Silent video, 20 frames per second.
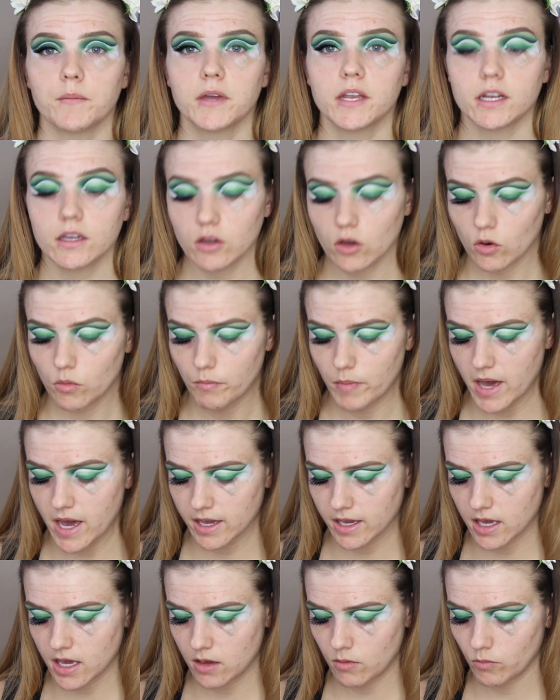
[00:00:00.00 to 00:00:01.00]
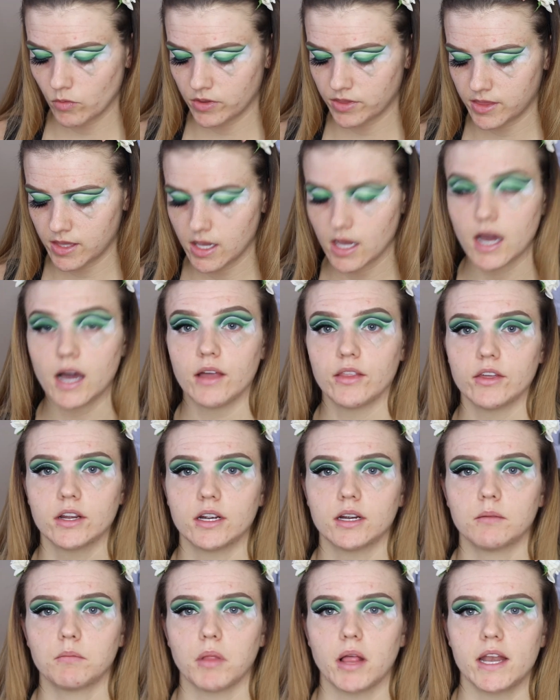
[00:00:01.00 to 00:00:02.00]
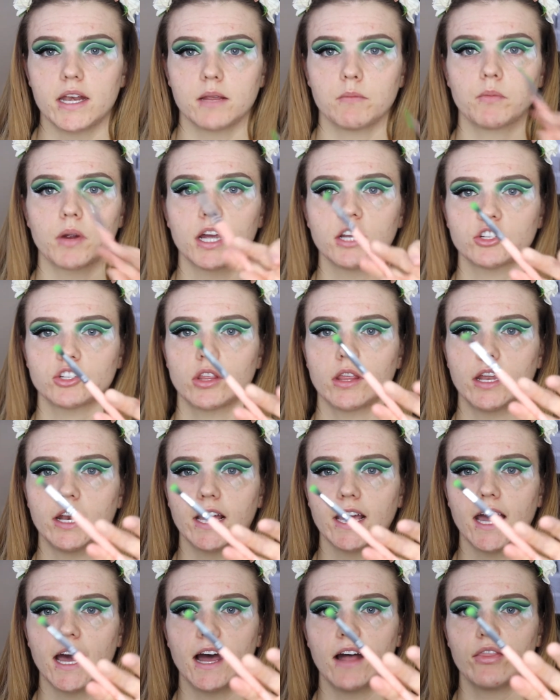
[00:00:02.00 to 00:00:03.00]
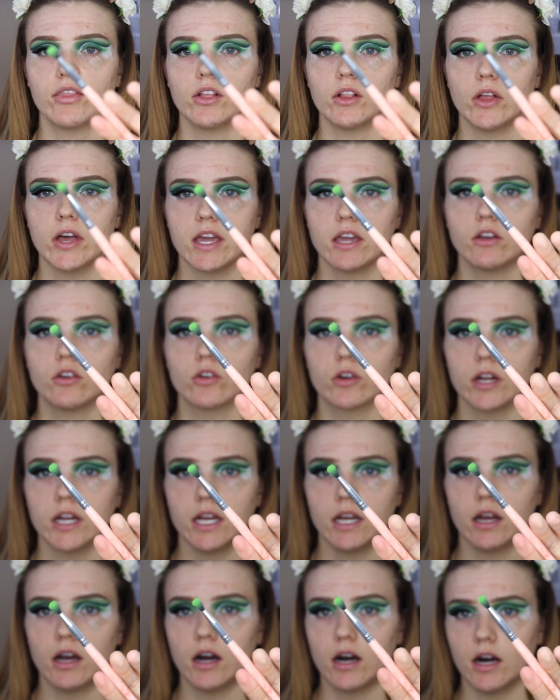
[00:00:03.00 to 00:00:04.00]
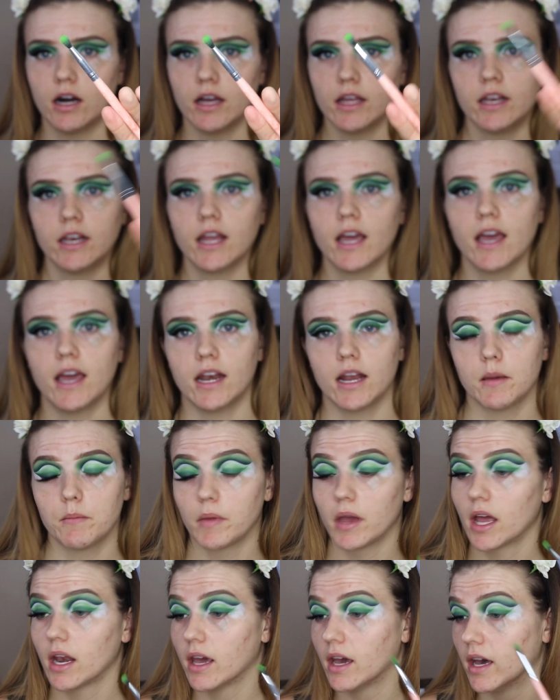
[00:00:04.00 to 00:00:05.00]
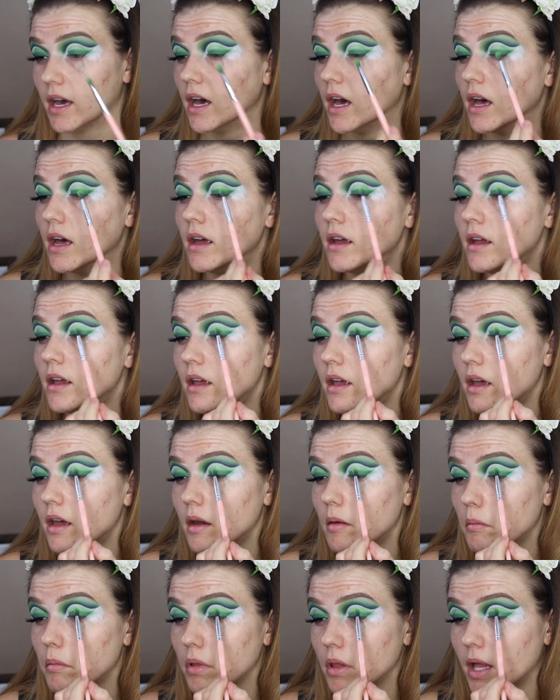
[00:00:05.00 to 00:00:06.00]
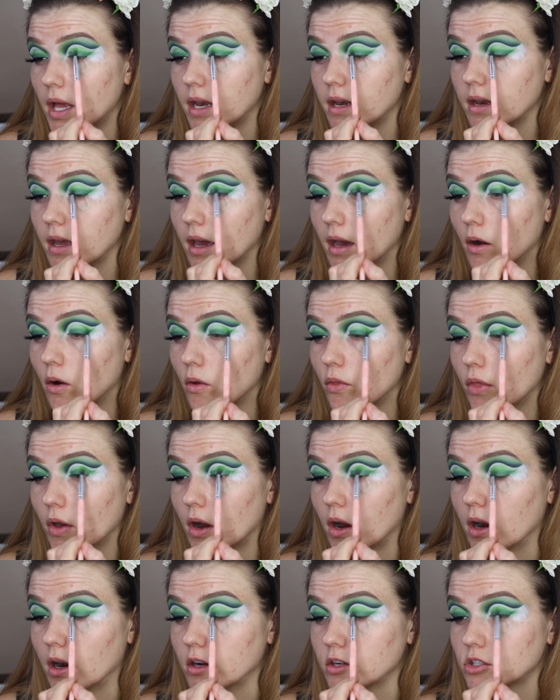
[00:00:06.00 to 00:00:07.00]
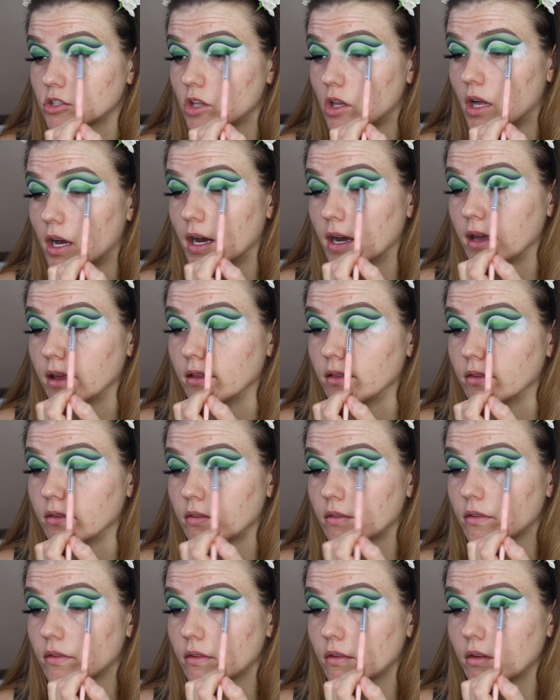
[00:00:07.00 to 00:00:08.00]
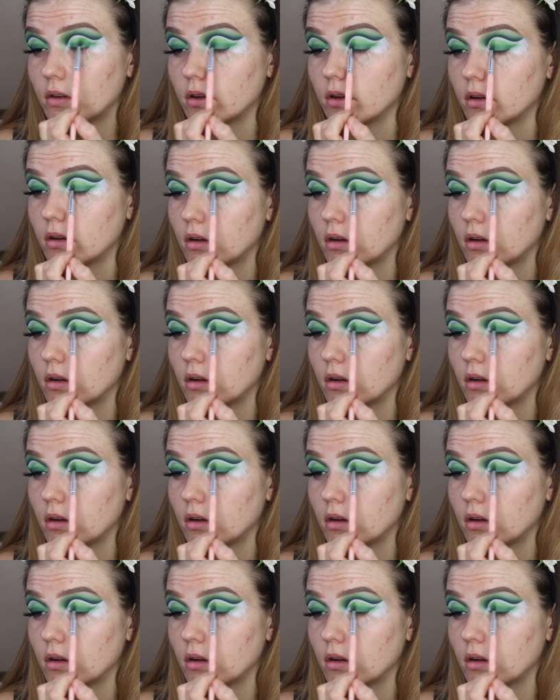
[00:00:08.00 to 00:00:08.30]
going to go back in with the other blending brush that I had the light green on, and I'm going to blend out the harsh lines